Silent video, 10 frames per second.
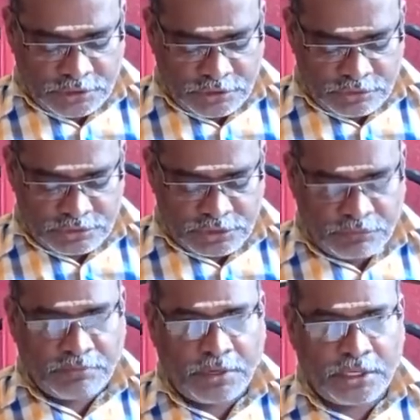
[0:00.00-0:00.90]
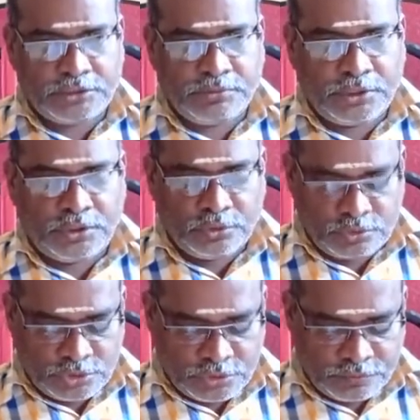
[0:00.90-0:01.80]
New 7 management
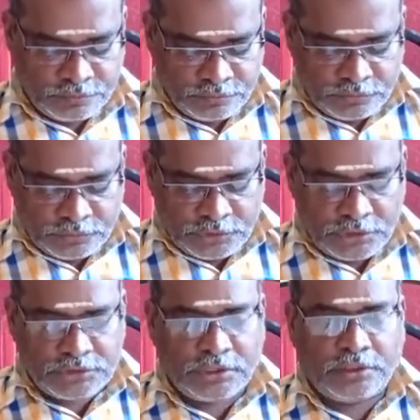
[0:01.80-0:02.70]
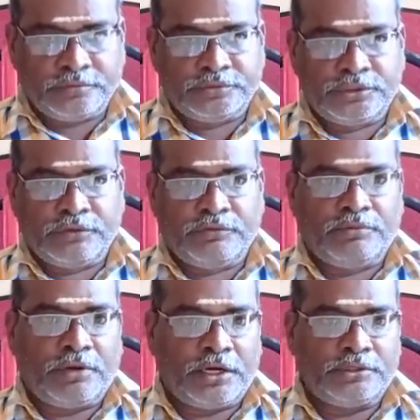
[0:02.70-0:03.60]
tools. There is the 7
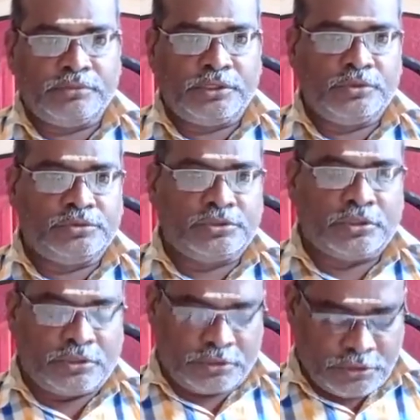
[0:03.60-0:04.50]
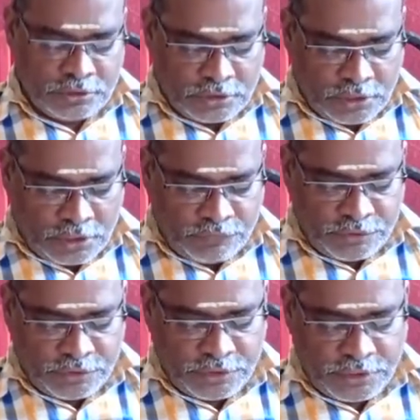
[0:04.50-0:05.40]
management tools are
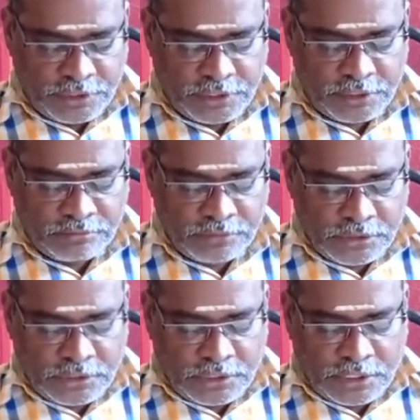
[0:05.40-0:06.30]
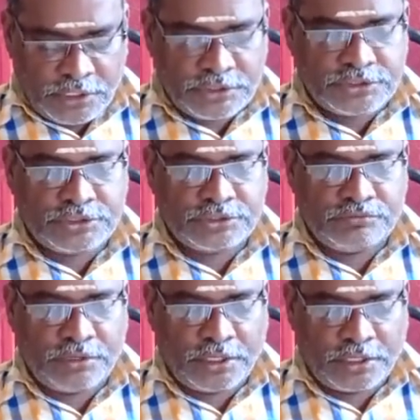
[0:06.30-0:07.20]
affinity diagram, relationship
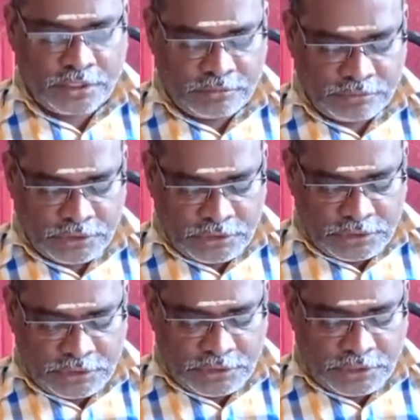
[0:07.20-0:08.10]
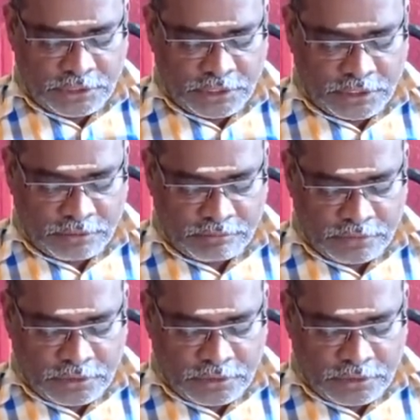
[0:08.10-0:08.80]
diagram, T diagram,